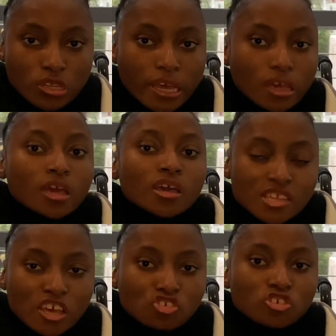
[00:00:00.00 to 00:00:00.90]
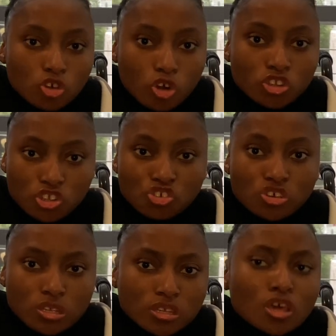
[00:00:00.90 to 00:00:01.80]
Like it's actually a
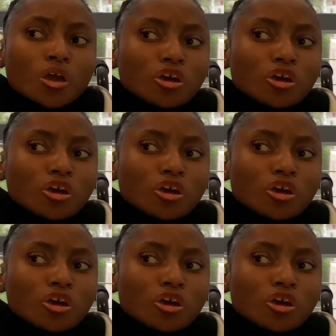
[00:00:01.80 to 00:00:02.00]
condition.